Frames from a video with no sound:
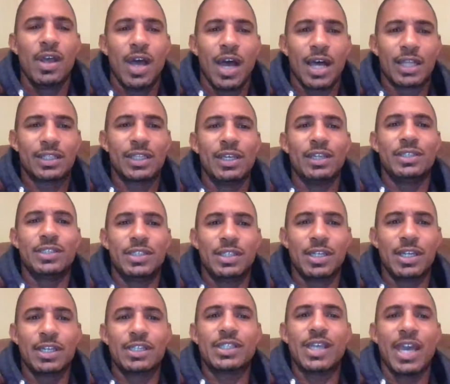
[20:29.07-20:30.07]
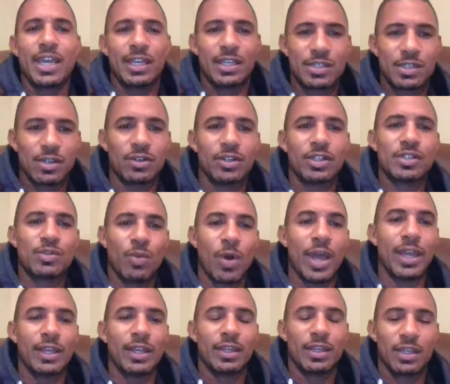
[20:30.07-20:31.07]
I think the Tank is on his
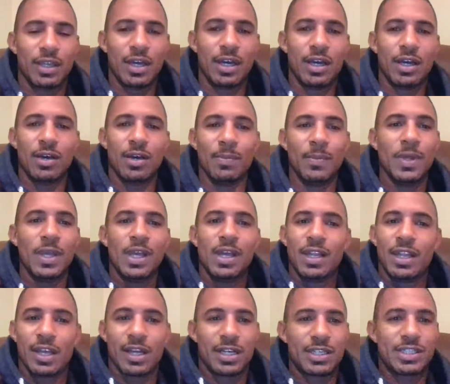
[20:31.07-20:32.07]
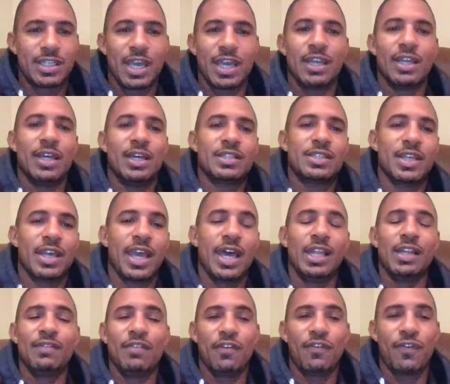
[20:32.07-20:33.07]
way. Like I say, it's a hell
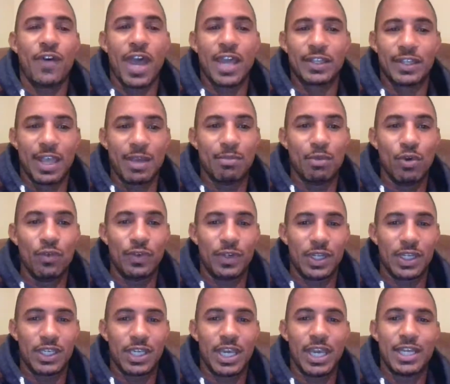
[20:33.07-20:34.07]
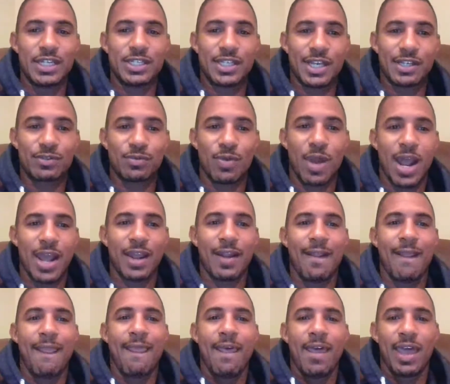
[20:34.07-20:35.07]
of a fight. They moving the kid just right,
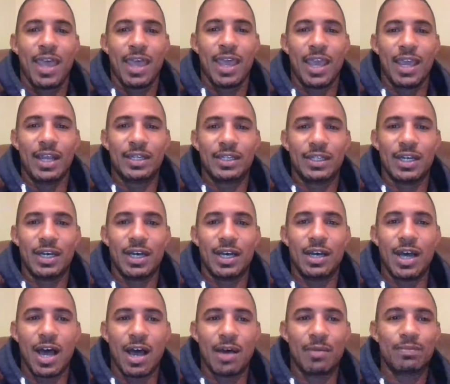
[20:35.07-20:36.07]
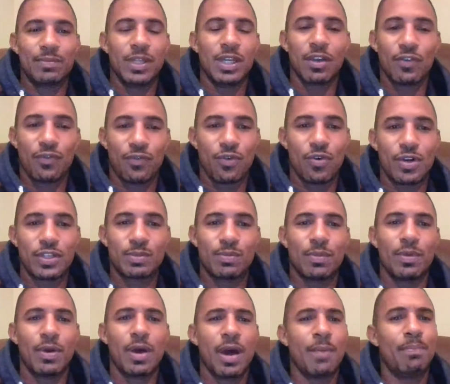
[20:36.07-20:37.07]
and I'm looking for
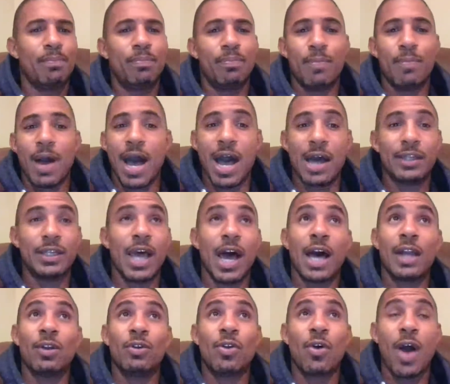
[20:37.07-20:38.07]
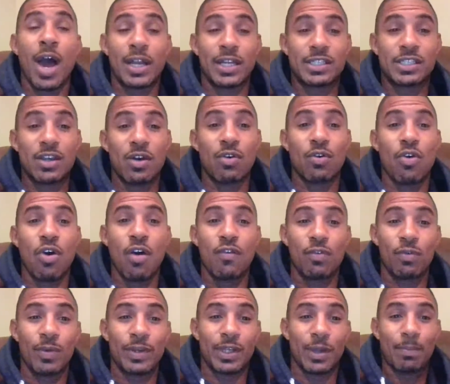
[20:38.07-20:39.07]
now. I don't know how this is gonna go over
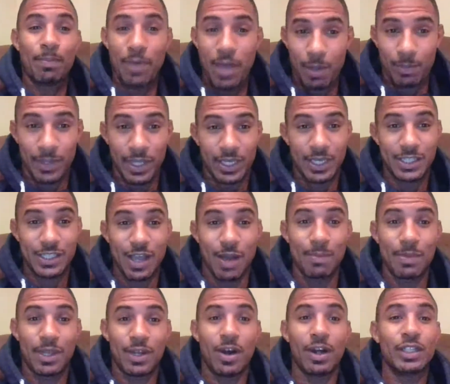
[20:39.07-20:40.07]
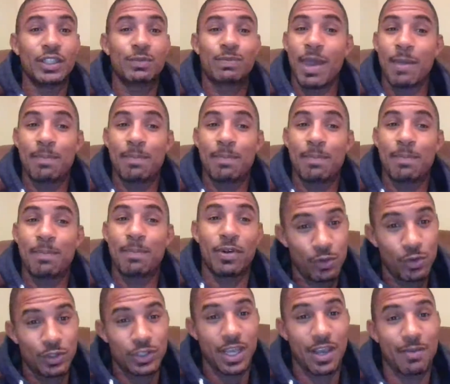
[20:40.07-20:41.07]
with the public because I mean all these
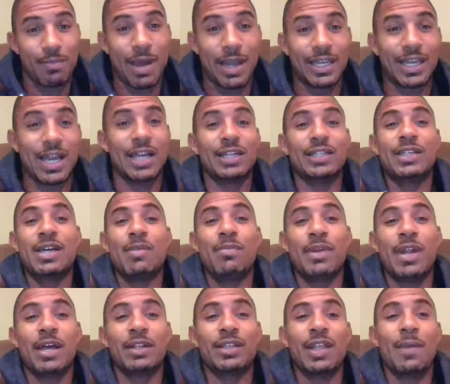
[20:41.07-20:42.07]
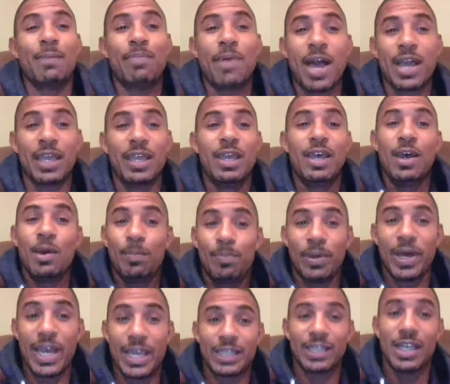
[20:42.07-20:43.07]
pay-per-views, everybody got it coming out their pocket,
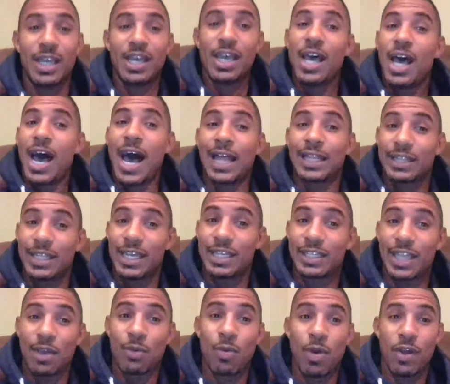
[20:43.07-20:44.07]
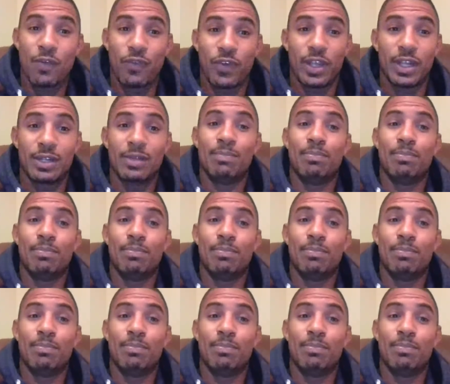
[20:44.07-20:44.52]
but I think they worth it.